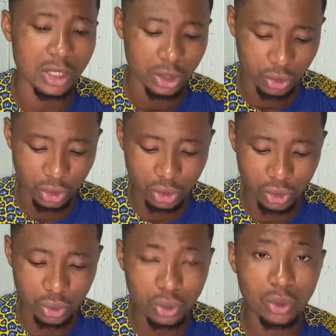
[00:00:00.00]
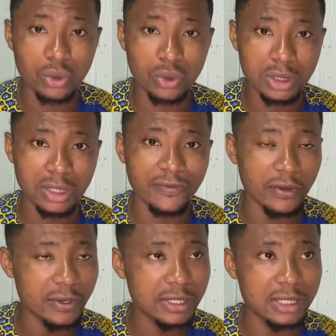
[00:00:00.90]
So you should know those things. For
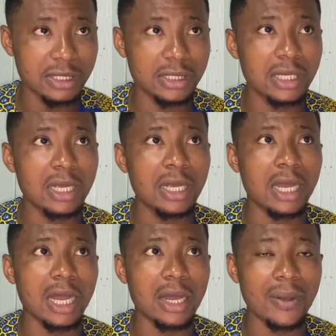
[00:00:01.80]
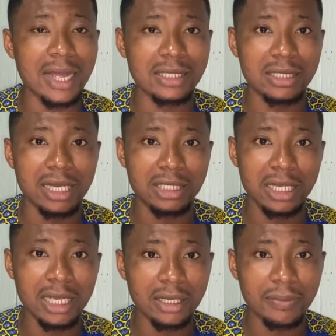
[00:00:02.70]
instance, how ICT has
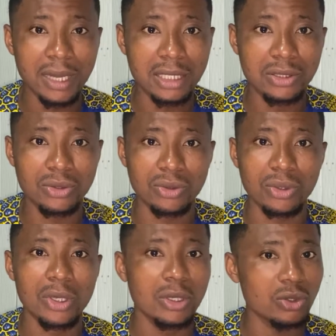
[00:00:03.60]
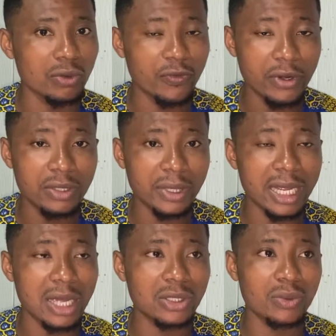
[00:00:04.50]
helped us to, so for instance, when they
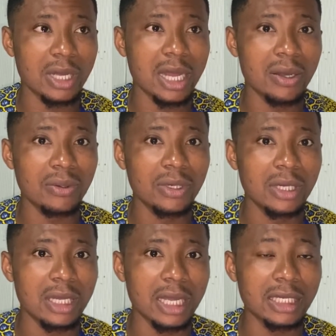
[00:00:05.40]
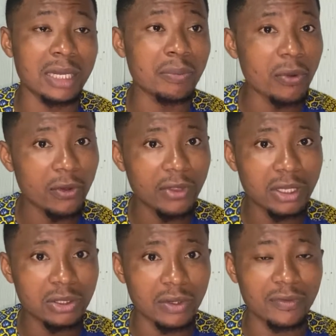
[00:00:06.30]
ask you how the importance
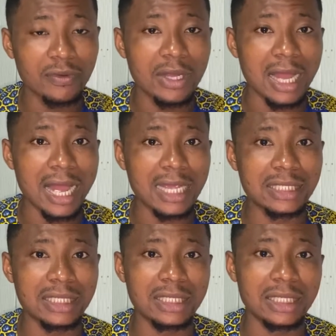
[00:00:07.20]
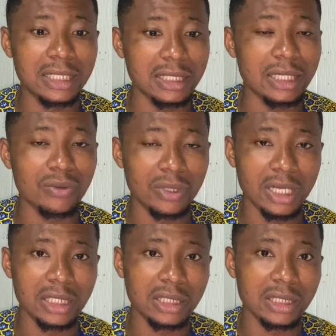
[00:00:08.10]
of ICT in
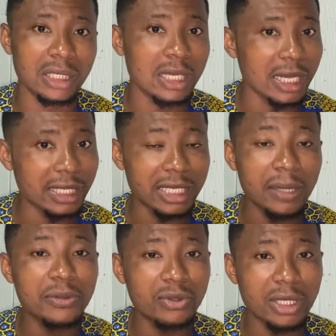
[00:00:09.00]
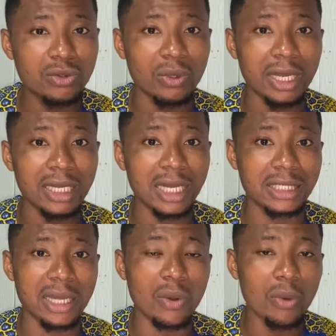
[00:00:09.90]
education, it helps students to learn at their
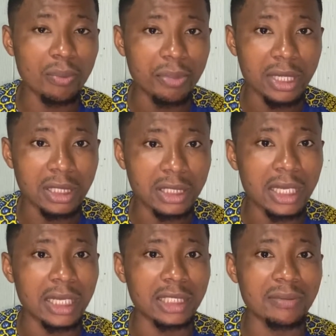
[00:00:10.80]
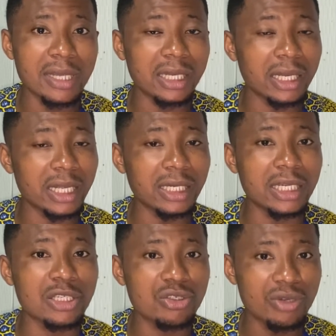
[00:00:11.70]
own pace, it makes learning
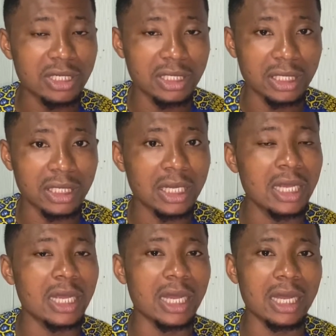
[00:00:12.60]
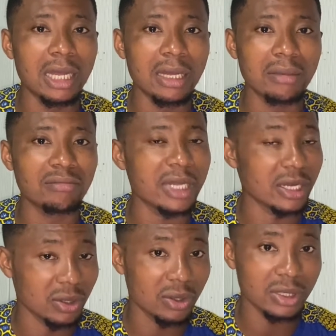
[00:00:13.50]
interesting, and
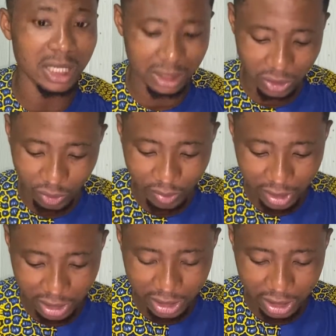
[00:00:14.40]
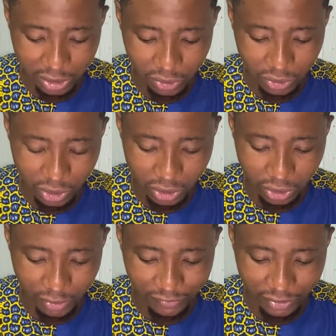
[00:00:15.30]
all that. So please take notes
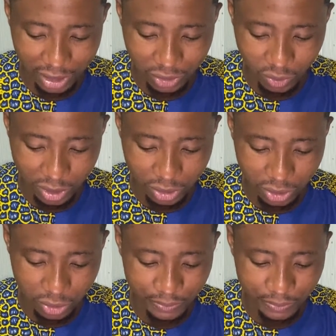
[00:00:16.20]
of that one too.